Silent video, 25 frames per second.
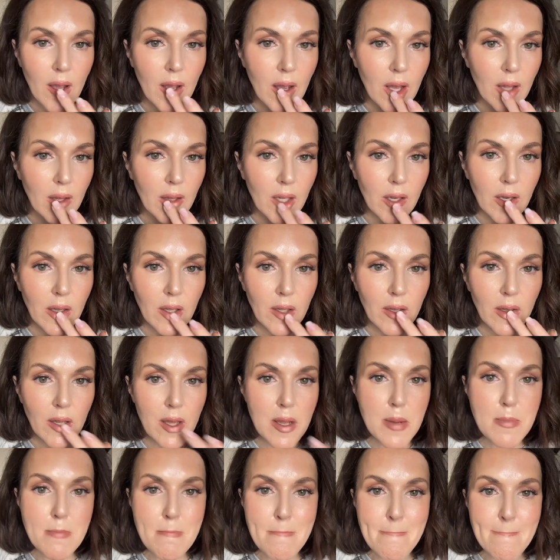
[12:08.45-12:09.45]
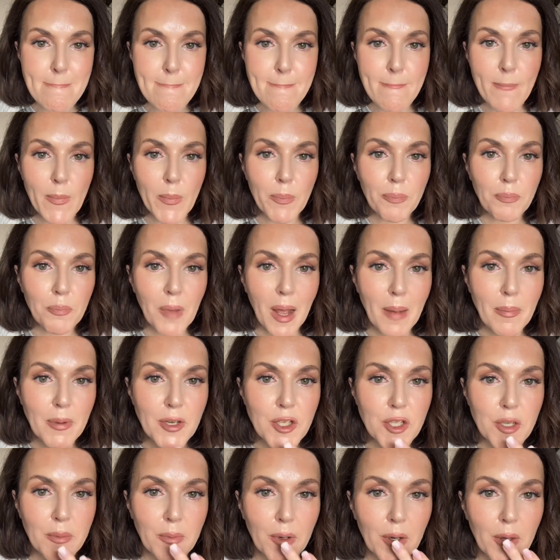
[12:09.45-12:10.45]
a little pop
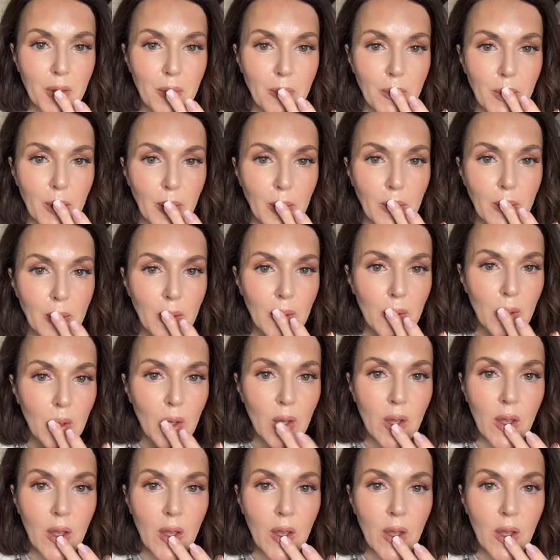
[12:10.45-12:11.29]
of shimmer in the middle.